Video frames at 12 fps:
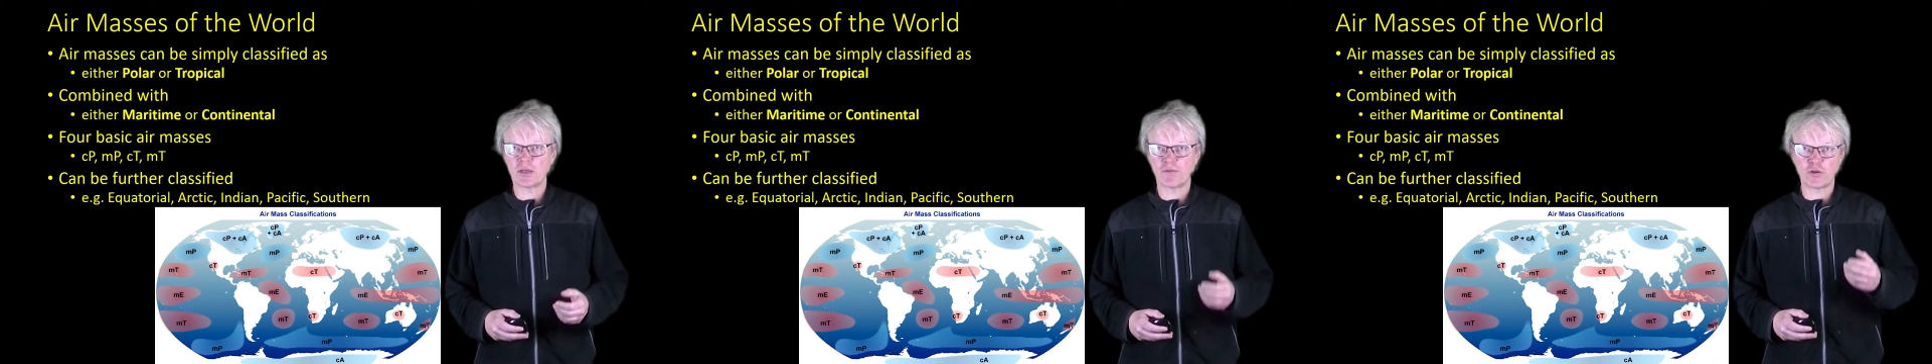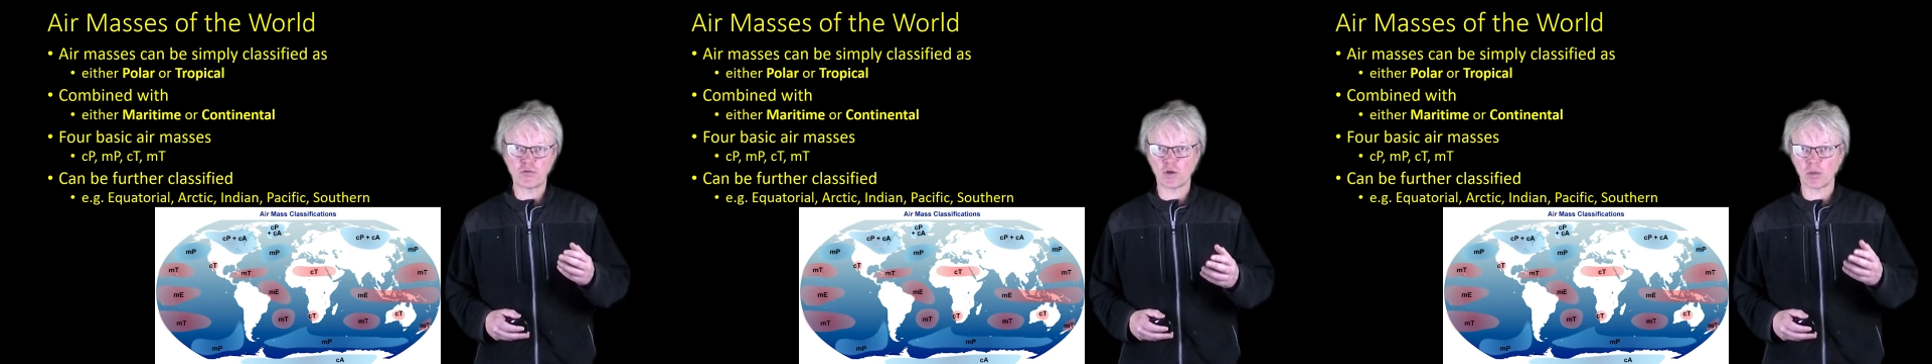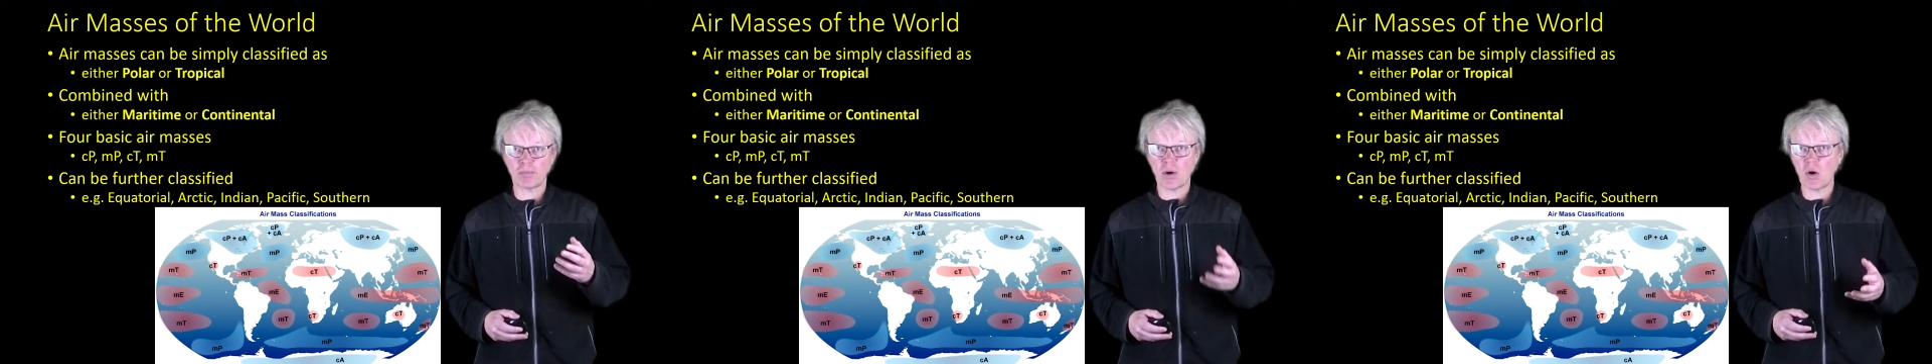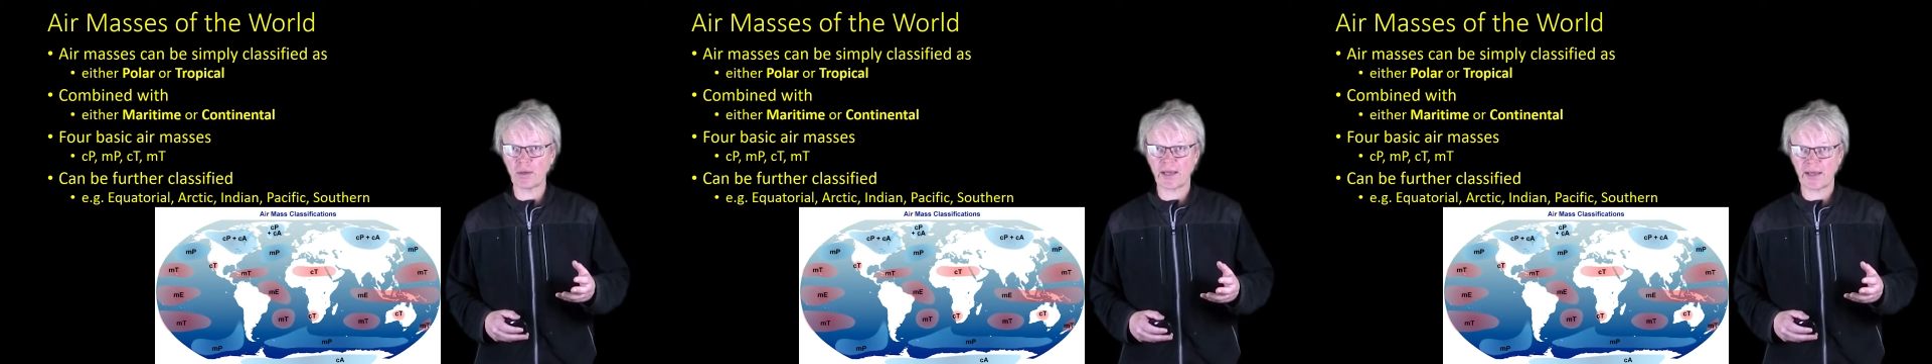if you've got a
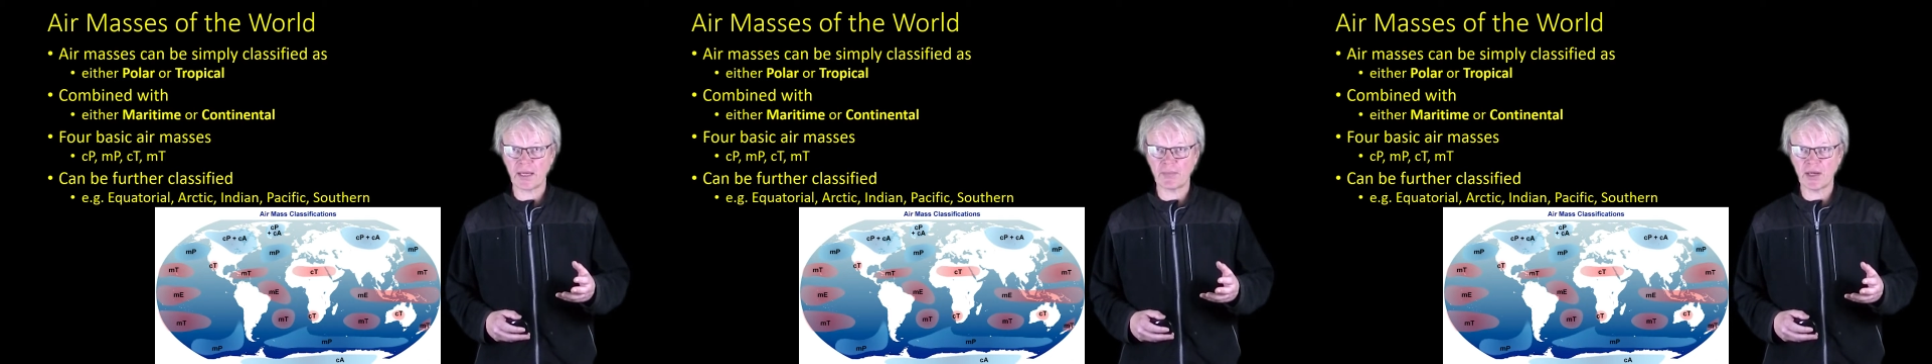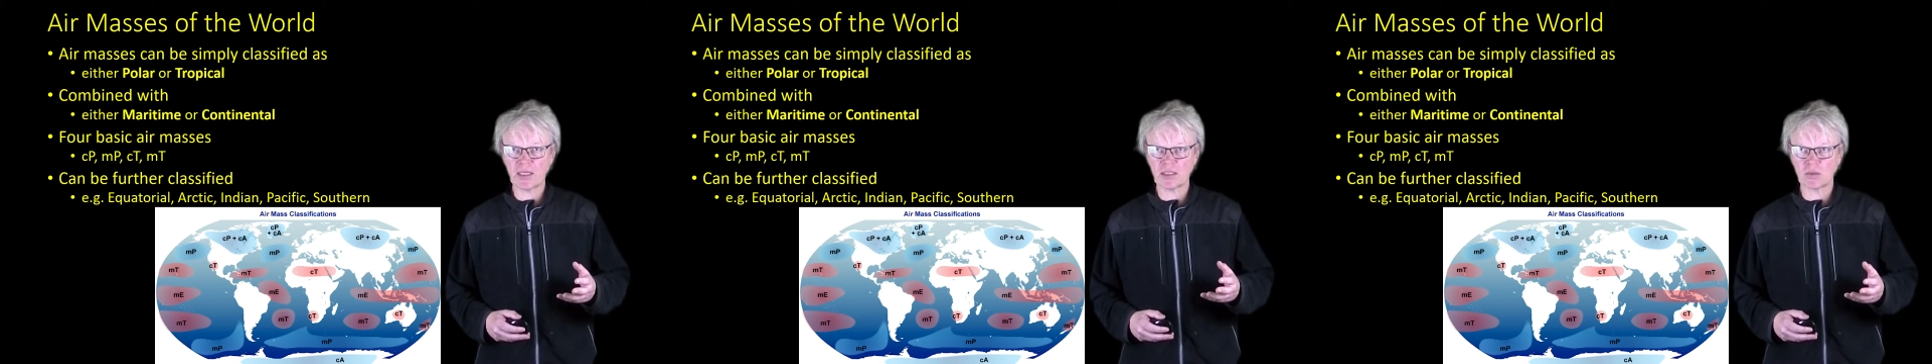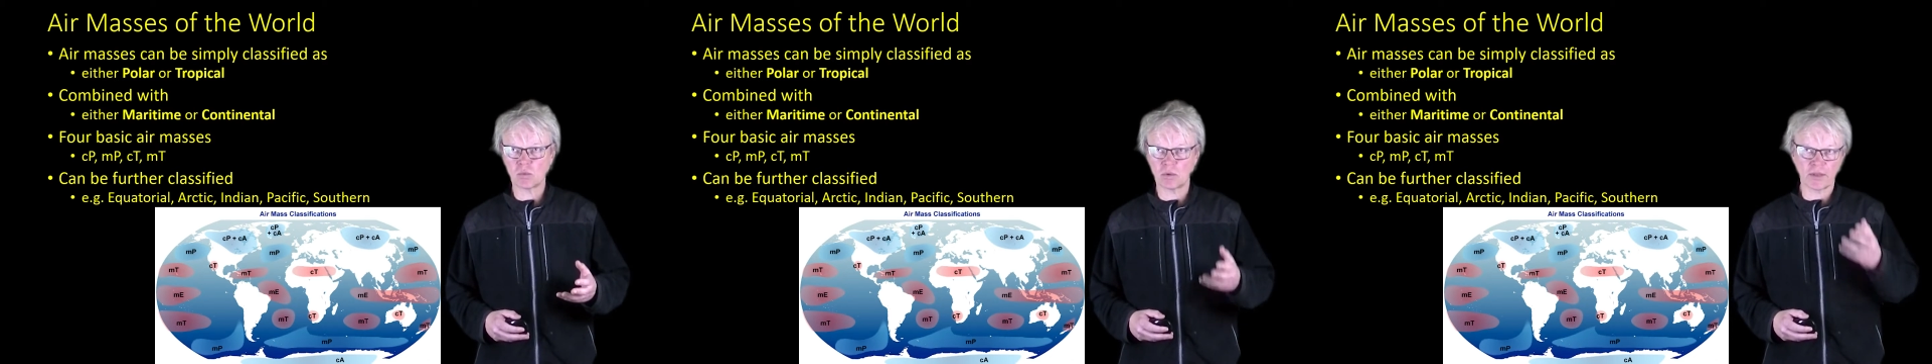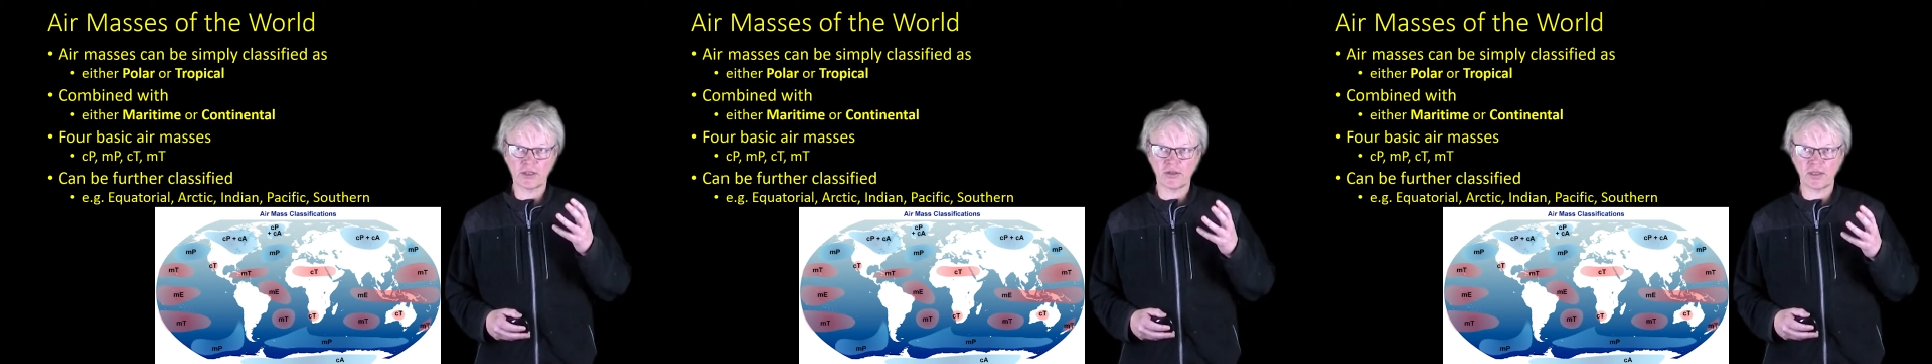polar air mass, well
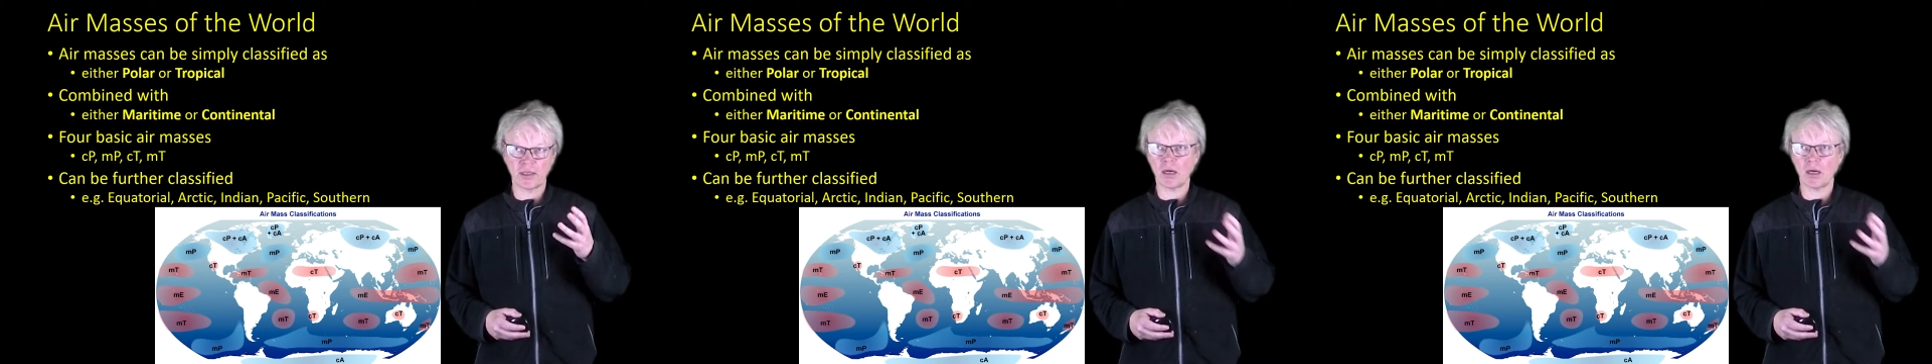then you think,